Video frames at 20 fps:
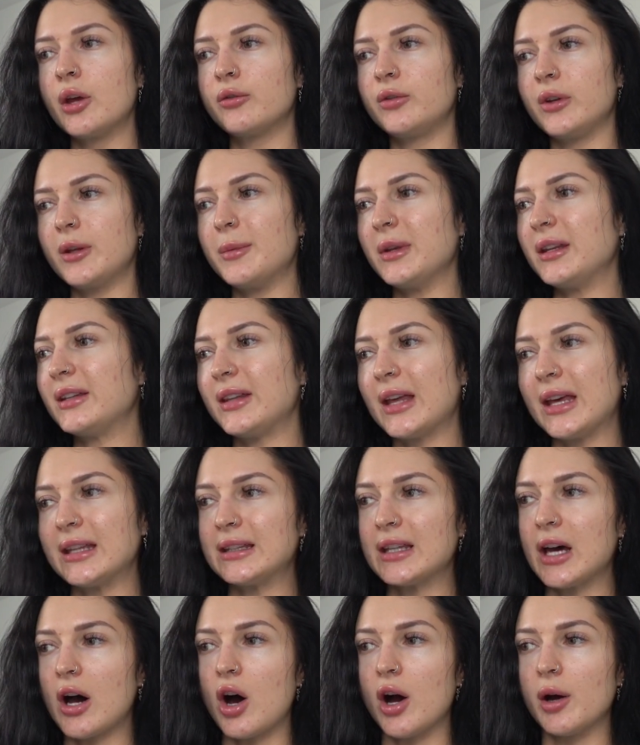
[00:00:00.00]
Phoebe said
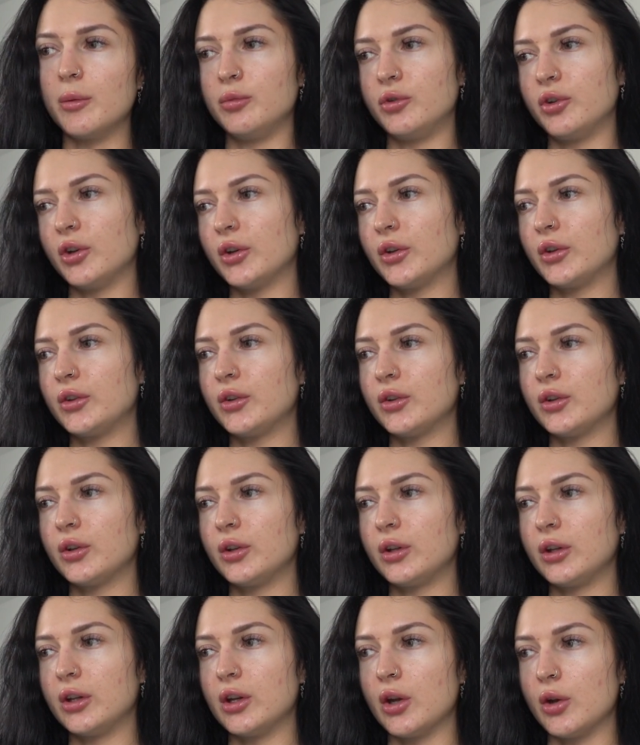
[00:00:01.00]
that I'm just,
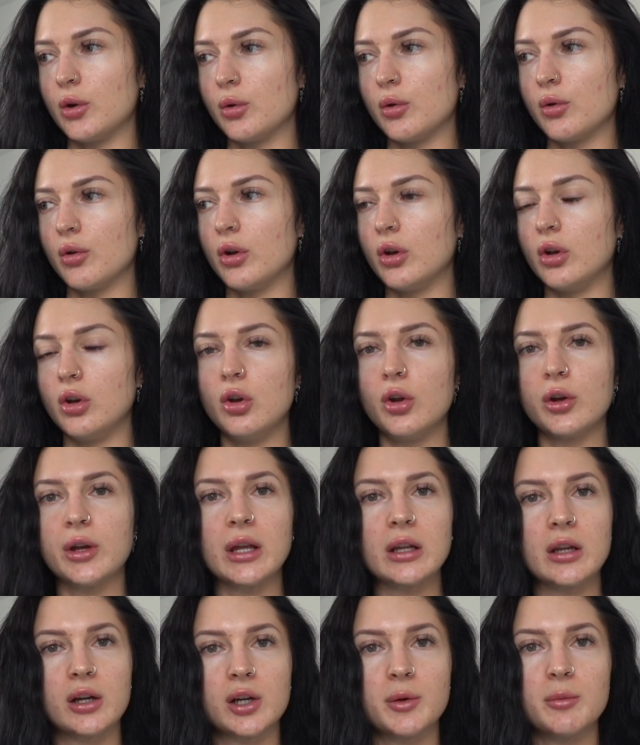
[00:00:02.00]
you know,
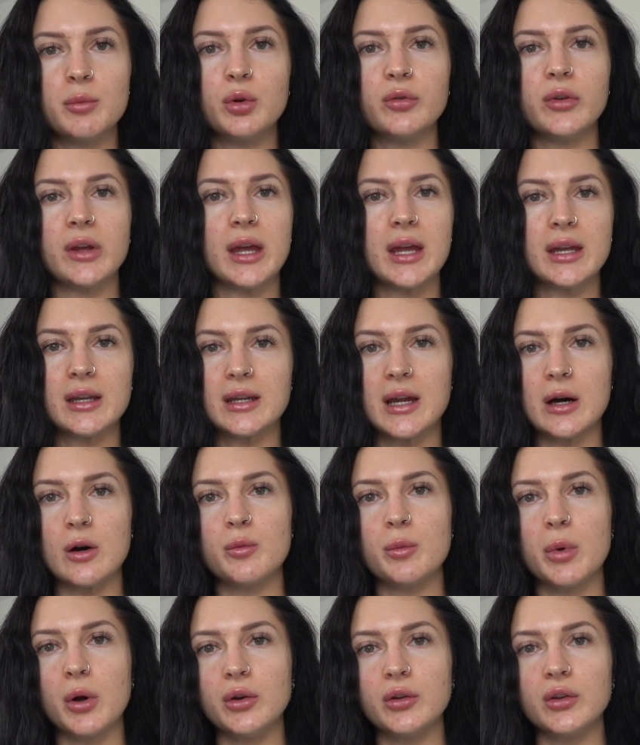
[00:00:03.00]
looking like I'm moving in and out
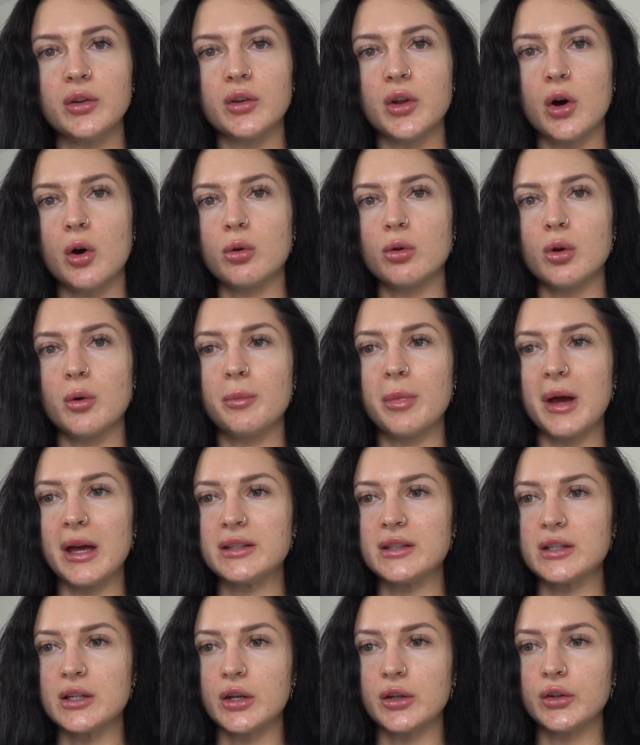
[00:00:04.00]
of poses a whole lot
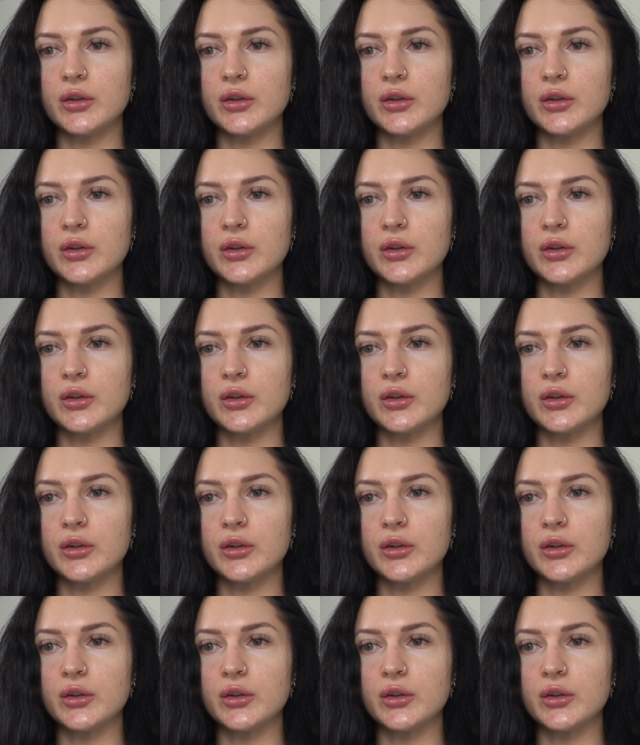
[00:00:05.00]
better.